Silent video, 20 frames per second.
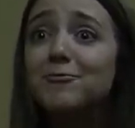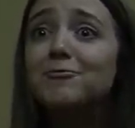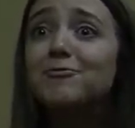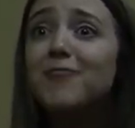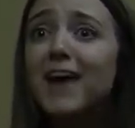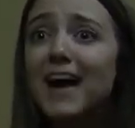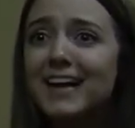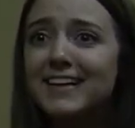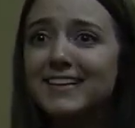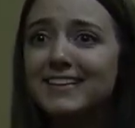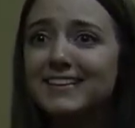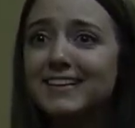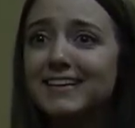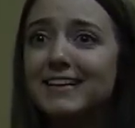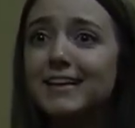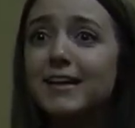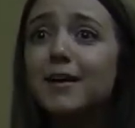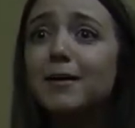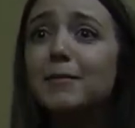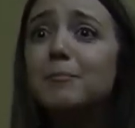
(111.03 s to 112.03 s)

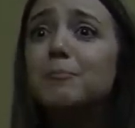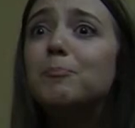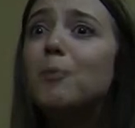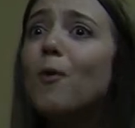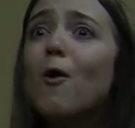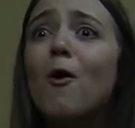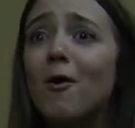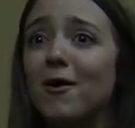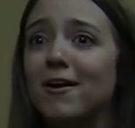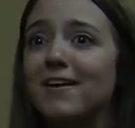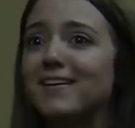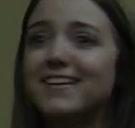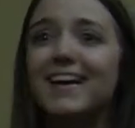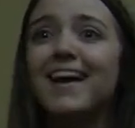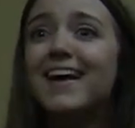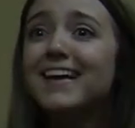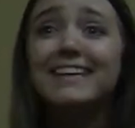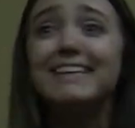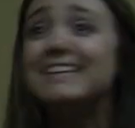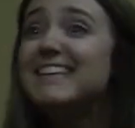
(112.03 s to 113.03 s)
finally bored
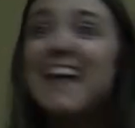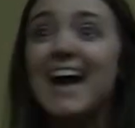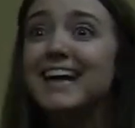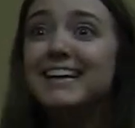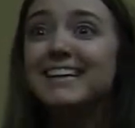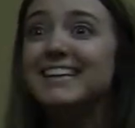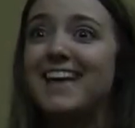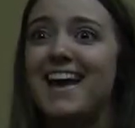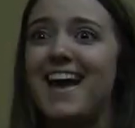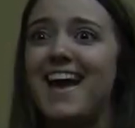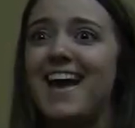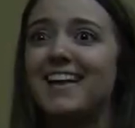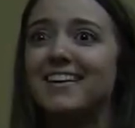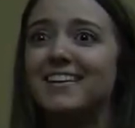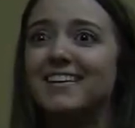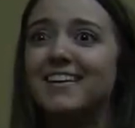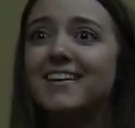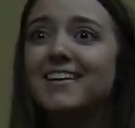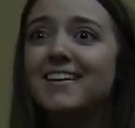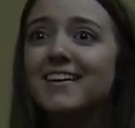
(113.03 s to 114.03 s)
yet
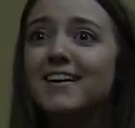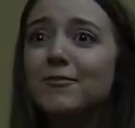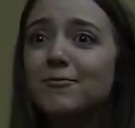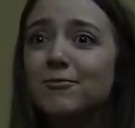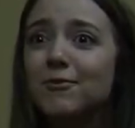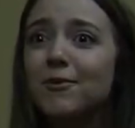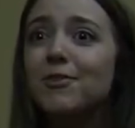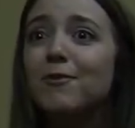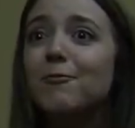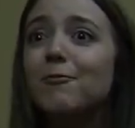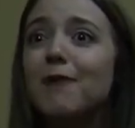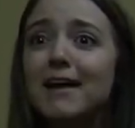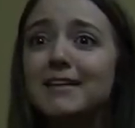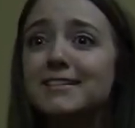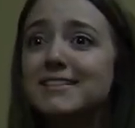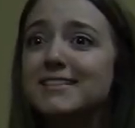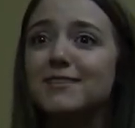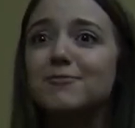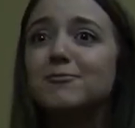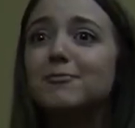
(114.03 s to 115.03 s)
again for the
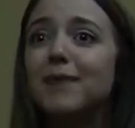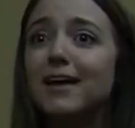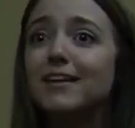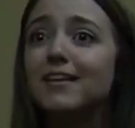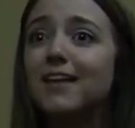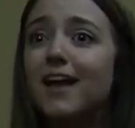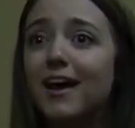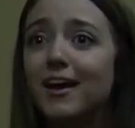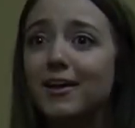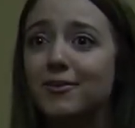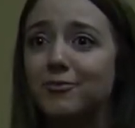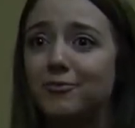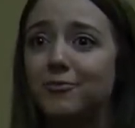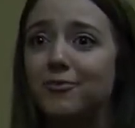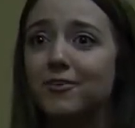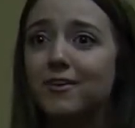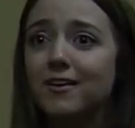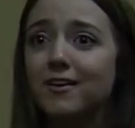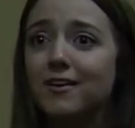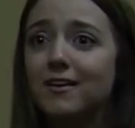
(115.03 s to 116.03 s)
rest of my life.
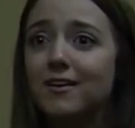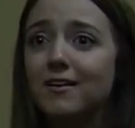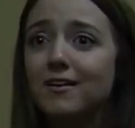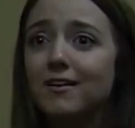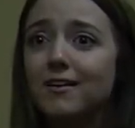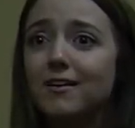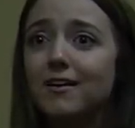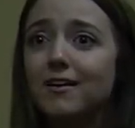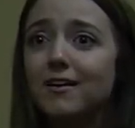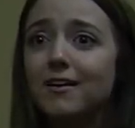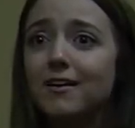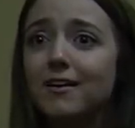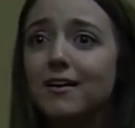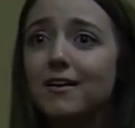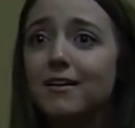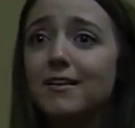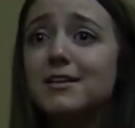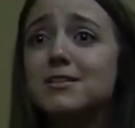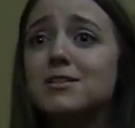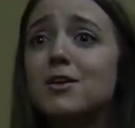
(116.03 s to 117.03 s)

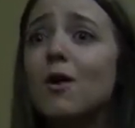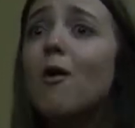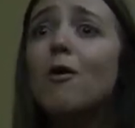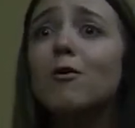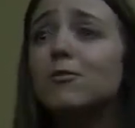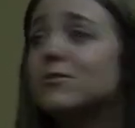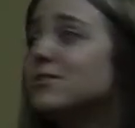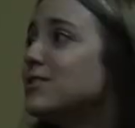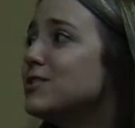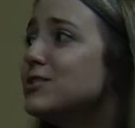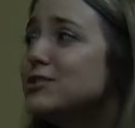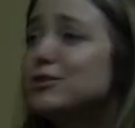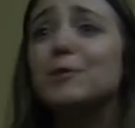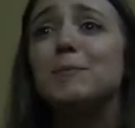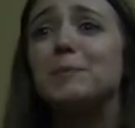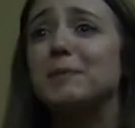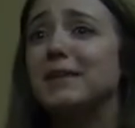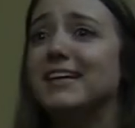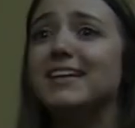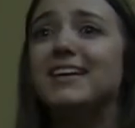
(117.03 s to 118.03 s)
This whole
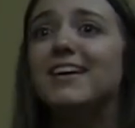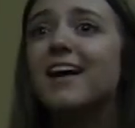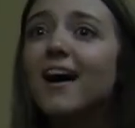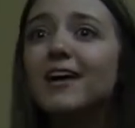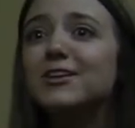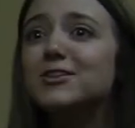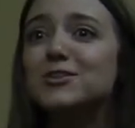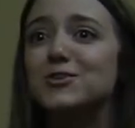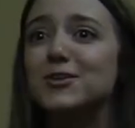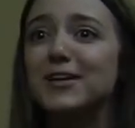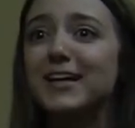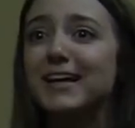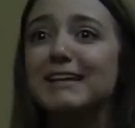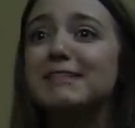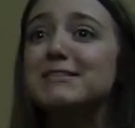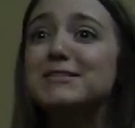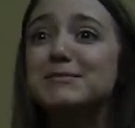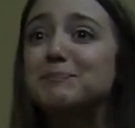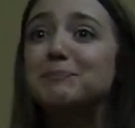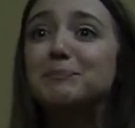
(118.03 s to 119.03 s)
stupid country
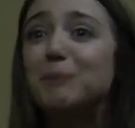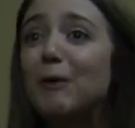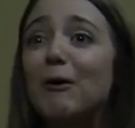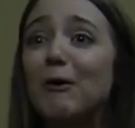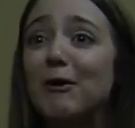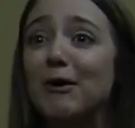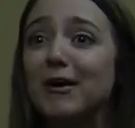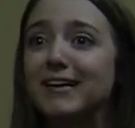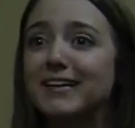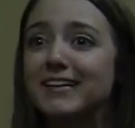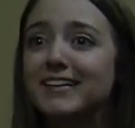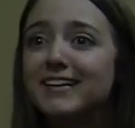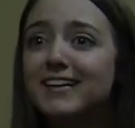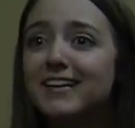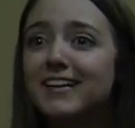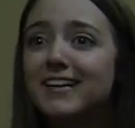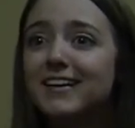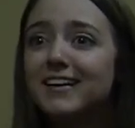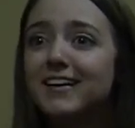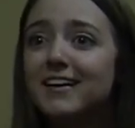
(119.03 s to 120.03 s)
is bored.
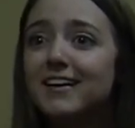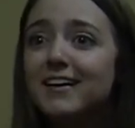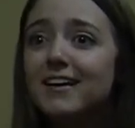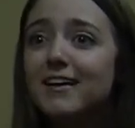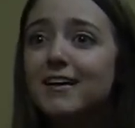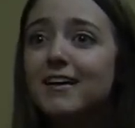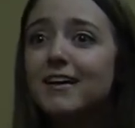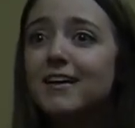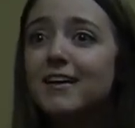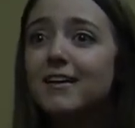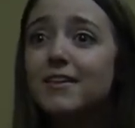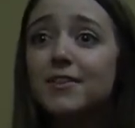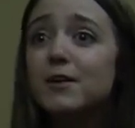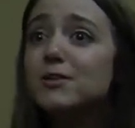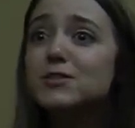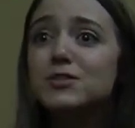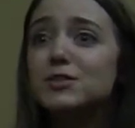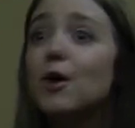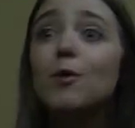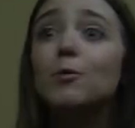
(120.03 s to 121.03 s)

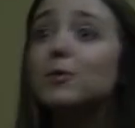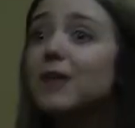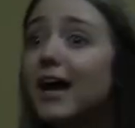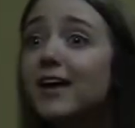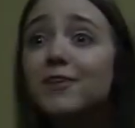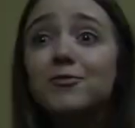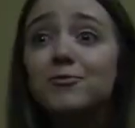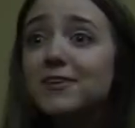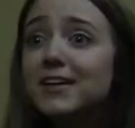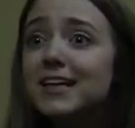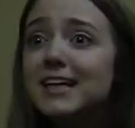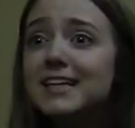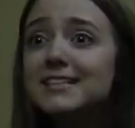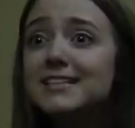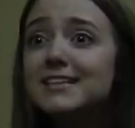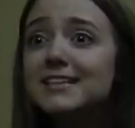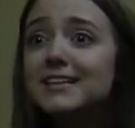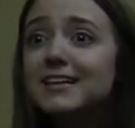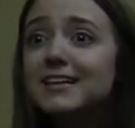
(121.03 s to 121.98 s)
There's no life in it,